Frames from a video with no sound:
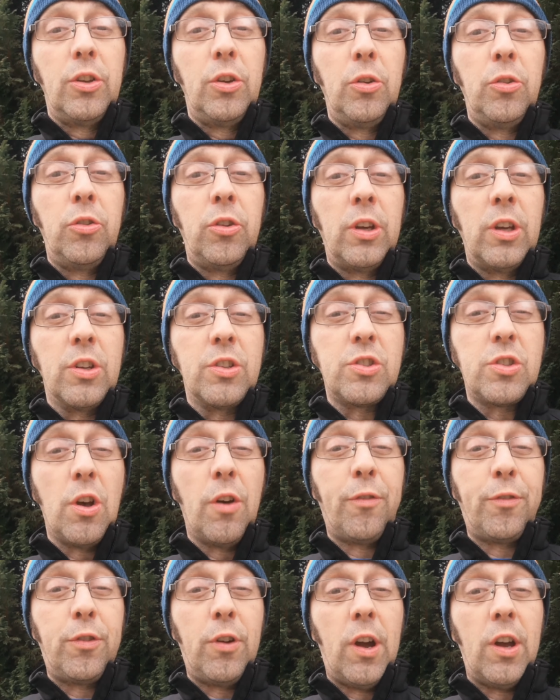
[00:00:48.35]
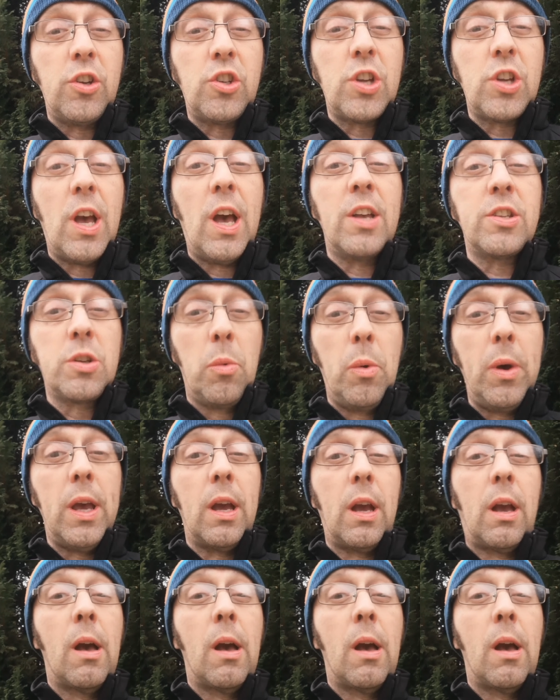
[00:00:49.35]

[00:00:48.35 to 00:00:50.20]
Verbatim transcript: using a soft rush as a wick.